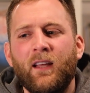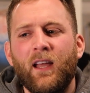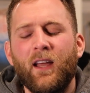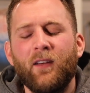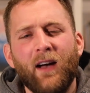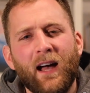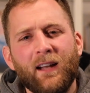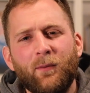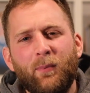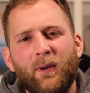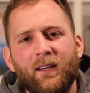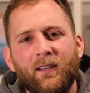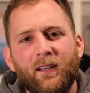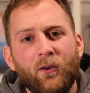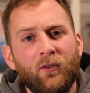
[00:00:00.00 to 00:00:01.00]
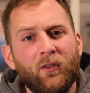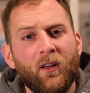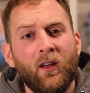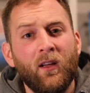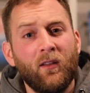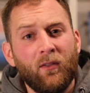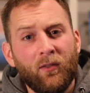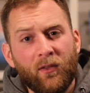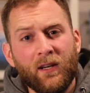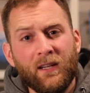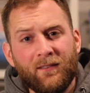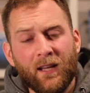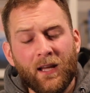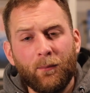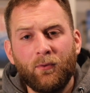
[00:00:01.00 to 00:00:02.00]
If I had to break it down to 3
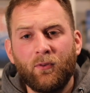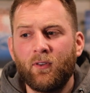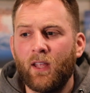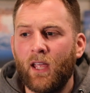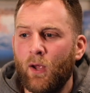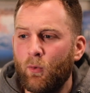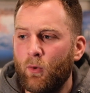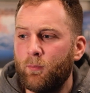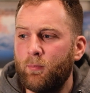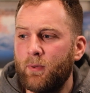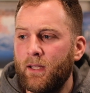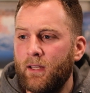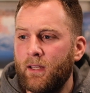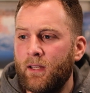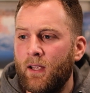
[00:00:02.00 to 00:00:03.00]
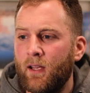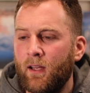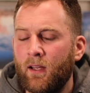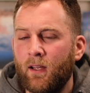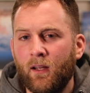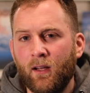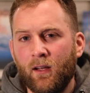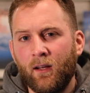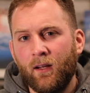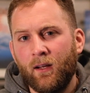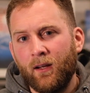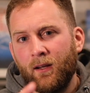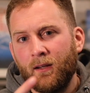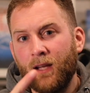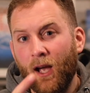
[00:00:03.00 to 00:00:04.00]
tips, it would be
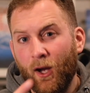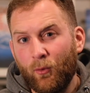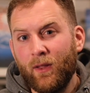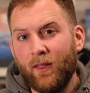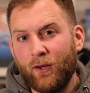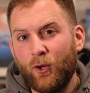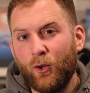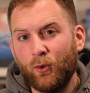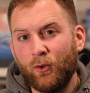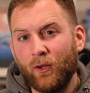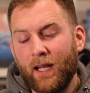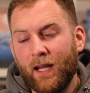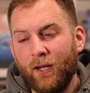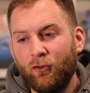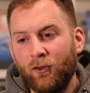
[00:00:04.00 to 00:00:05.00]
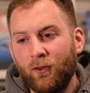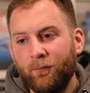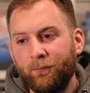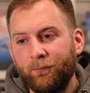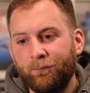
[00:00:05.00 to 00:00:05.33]
get a really cool location,